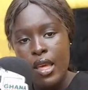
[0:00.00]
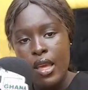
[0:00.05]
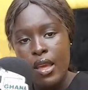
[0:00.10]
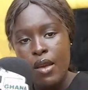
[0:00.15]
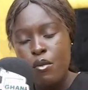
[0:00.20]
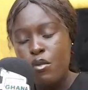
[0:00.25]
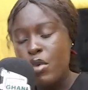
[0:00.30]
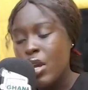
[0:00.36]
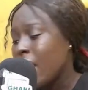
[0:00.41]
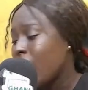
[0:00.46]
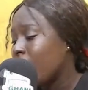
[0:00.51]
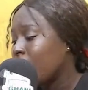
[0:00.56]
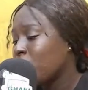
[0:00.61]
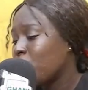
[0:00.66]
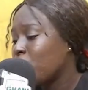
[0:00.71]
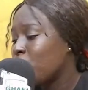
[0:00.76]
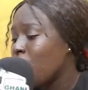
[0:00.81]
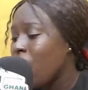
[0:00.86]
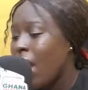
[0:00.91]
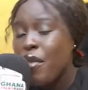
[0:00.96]
We
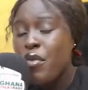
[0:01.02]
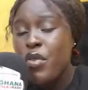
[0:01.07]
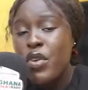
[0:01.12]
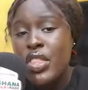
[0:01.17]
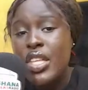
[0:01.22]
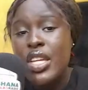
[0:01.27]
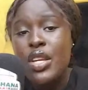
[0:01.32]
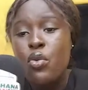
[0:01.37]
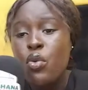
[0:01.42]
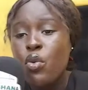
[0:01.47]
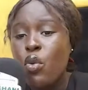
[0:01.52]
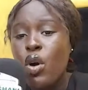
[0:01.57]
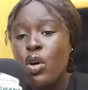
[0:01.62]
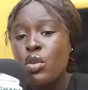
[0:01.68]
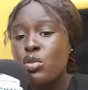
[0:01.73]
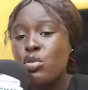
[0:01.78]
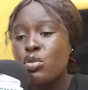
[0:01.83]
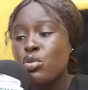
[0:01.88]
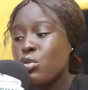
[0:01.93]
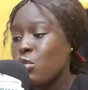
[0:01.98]
can do everything we
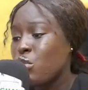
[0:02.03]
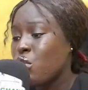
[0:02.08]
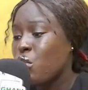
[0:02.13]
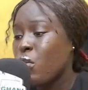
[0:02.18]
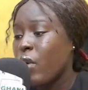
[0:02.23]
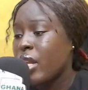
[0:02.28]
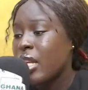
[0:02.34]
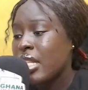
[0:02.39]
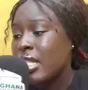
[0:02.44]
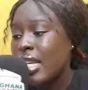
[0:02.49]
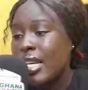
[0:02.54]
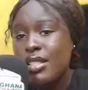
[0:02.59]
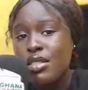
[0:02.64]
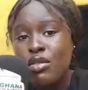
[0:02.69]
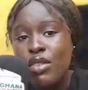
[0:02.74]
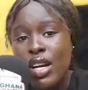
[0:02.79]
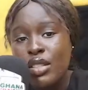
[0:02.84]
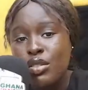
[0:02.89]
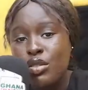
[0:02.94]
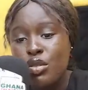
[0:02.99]
want to do when it has to
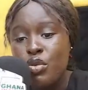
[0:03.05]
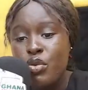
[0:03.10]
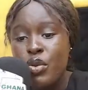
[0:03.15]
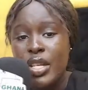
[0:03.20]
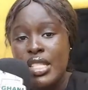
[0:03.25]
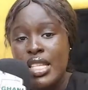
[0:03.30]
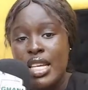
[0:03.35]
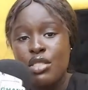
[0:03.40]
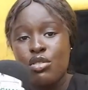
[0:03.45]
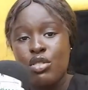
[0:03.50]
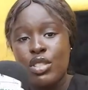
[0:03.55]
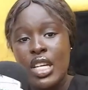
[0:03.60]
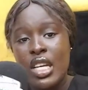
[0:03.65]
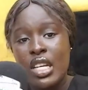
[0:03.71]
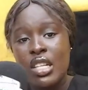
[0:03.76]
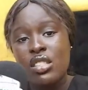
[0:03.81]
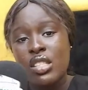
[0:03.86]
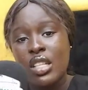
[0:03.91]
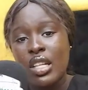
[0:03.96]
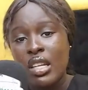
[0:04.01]
do with
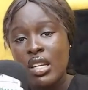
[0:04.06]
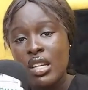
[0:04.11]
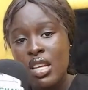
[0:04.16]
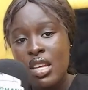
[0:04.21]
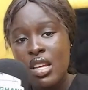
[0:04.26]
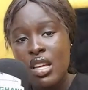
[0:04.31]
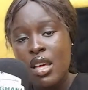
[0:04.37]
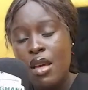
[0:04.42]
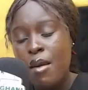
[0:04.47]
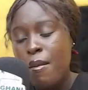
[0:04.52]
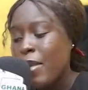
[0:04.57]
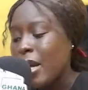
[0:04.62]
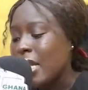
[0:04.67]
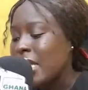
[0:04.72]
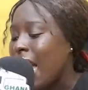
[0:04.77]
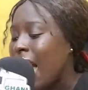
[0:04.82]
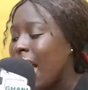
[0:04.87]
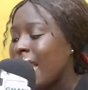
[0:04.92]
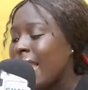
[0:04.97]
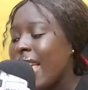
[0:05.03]
education, but
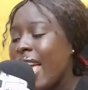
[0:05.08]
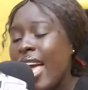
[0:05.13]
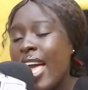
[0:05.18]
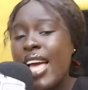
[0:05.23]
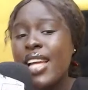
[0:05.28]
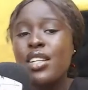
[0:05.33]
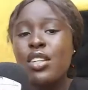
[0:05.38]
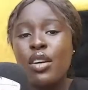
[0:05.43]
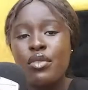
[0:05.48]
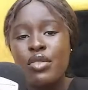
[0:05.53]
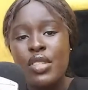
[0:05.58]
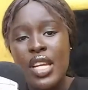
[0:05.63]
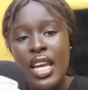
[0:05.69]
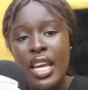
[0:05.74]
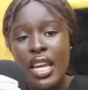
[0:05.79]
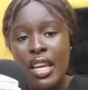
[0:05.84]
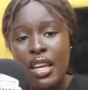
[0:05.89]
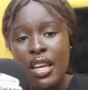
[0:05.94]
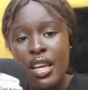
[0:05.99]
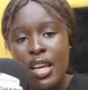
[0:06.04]
at the end of
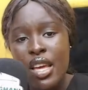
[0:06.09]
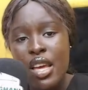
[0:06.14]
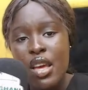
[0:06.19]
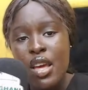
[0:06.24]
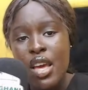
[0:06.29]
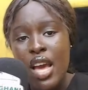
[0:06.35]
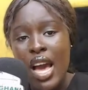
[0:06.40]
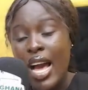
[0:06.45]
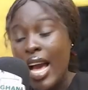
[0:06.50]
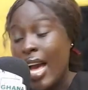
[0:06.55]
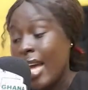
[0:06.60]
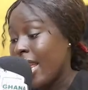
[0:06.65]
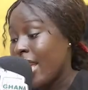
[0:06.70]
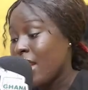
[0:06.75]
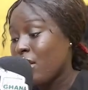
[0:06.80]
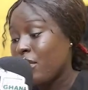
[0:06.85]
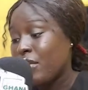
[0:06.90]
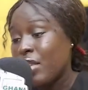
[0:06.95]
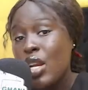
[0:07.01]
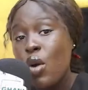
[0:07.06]
the
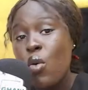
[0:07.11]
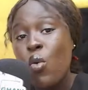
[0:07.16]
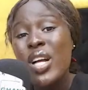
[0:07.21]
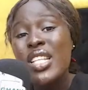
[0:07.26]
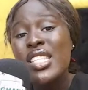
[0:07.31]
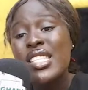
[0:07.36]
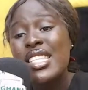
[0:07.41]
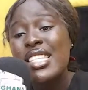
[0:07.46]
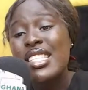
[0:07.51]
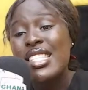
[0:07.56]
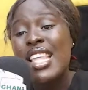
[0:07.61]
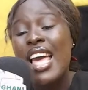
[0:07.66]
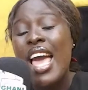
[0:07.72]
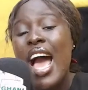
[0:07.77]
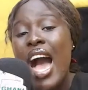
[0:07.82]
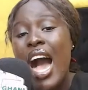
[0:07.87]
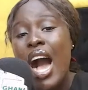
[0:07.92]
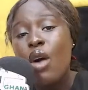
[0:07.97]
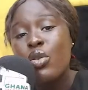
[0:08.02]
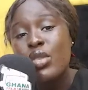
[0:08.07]
day, what is the
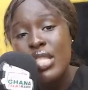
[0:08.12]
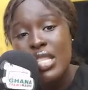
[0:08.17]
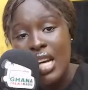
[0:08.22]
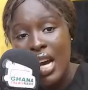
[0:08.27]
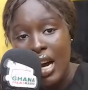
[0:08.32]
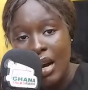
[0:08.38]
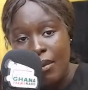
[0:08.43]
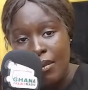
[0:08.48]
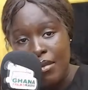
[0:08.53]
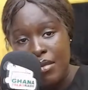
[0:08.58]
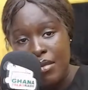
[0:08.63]
outcome?